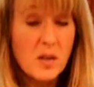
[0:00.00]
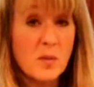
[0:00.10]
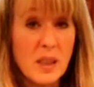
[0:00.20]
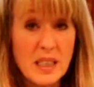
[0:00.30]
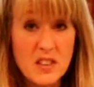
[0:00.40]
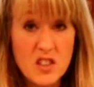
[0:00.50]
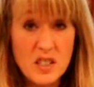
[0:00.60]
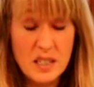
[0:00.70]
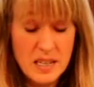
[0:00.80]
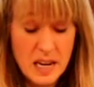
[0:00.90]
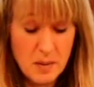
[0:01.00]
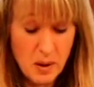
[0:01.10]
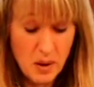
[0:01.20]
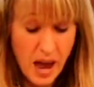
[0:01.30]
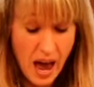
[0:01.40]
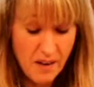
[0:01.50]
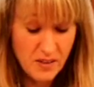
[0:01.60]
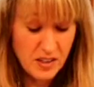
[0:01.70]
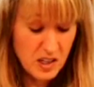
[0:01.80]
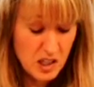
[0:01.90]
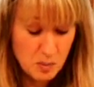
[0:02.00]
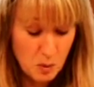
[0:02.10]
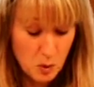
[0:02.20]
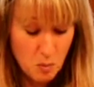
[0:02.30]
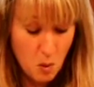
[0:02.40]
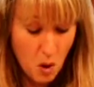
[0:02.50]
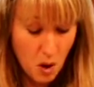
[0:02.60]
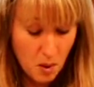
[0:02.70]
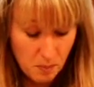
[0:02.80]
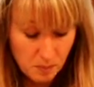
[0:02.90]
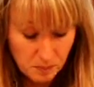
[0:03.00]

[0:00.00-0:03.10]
Really, it's just going to take about 1/2 teaspoon more.